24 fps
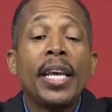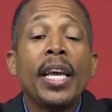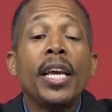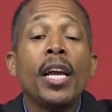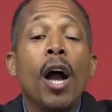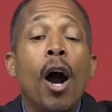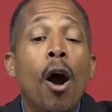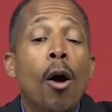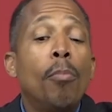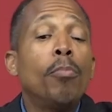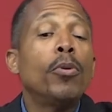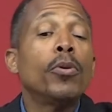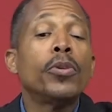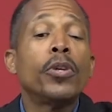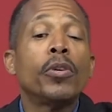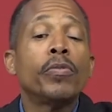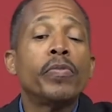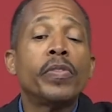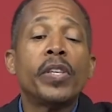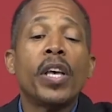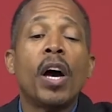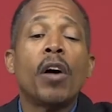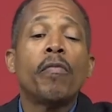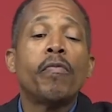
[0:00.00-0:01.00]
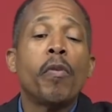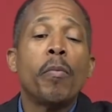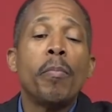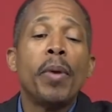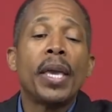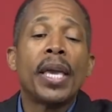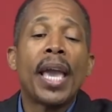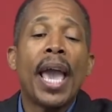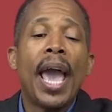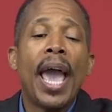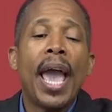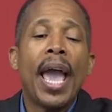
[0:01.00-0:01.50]
he humbled himself and
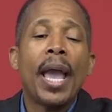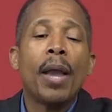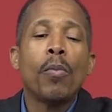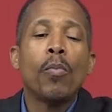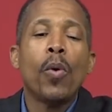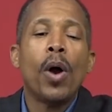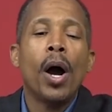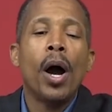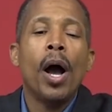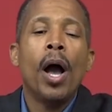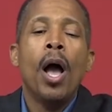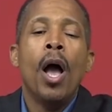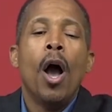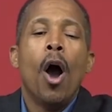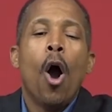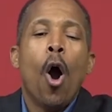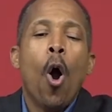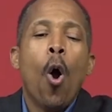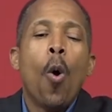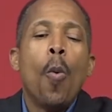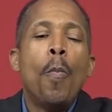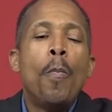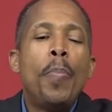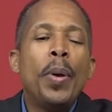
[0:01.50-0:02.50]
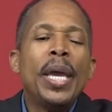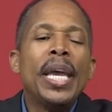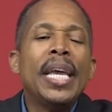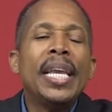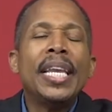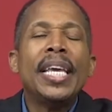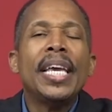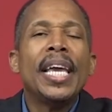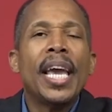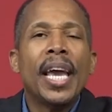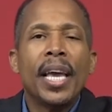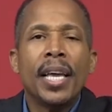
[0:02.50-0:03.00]
became what?
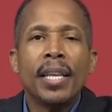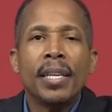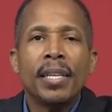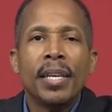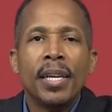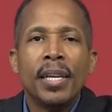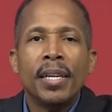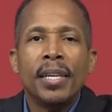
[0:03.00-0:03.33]
Obedient.